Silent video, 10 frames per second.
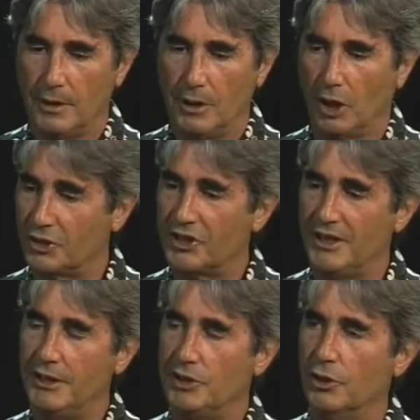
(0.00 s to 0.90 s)
our
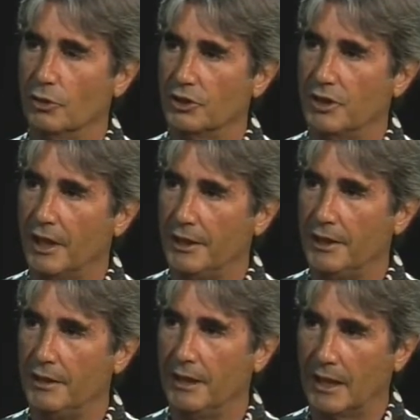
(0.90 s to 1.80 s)
seasonal
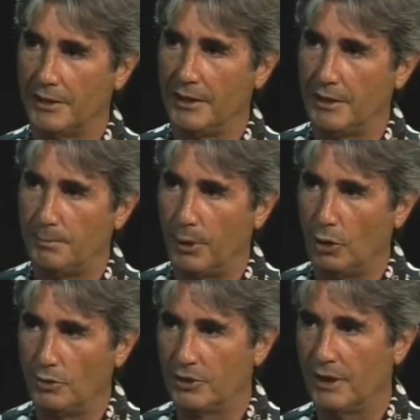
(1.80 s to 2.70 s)
study, not the
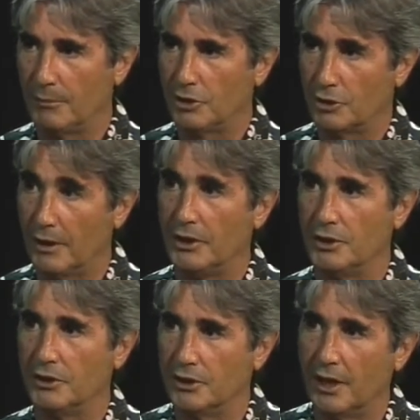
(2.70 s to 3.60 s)

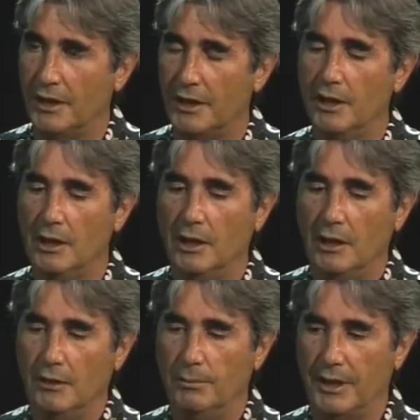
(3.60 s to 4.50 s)
post-demonstration study,
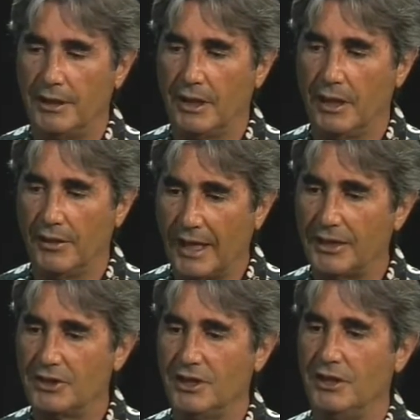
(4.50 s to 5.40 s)
but that
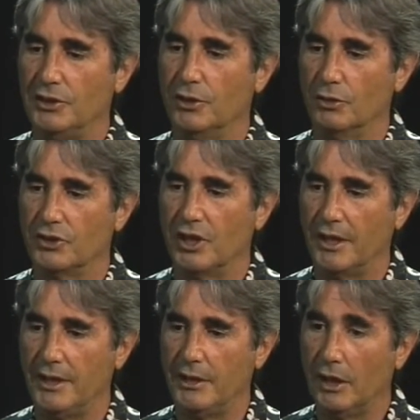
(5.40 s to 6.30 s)
seasonal
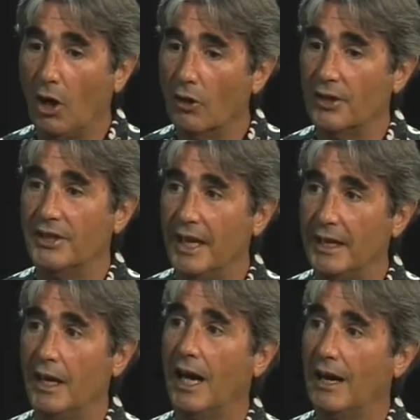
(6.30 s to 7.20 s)
study, all the
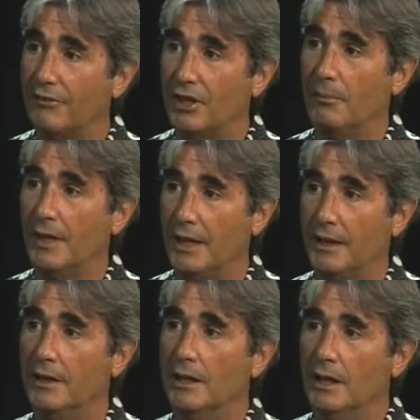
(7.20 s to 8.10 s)
data have come
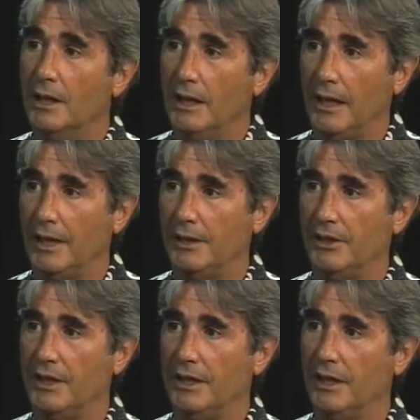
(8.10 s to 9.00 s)
in, and
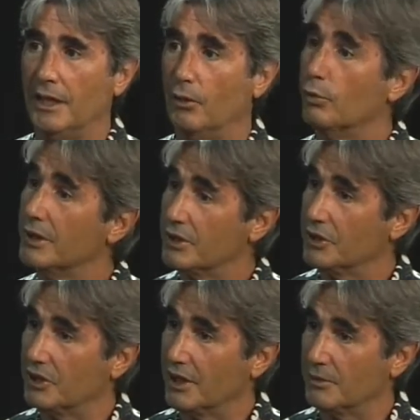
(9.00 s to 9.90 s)
the risk
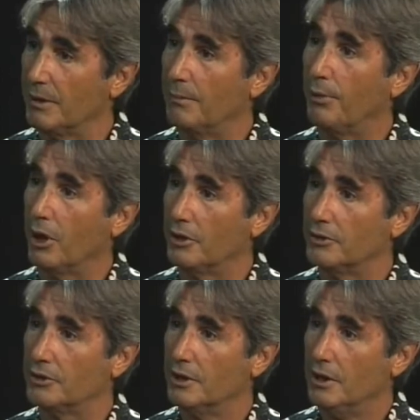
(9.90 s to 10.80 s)
assessment
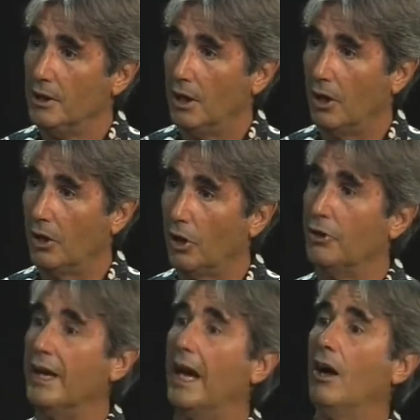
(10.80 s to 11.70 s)
parts are
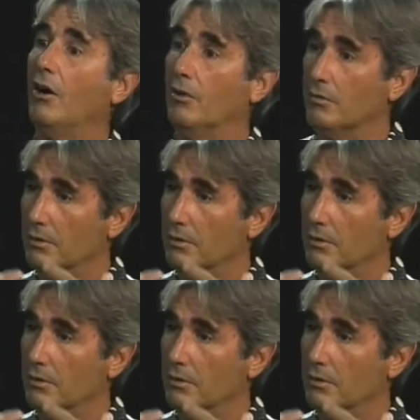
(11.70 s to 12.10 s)
now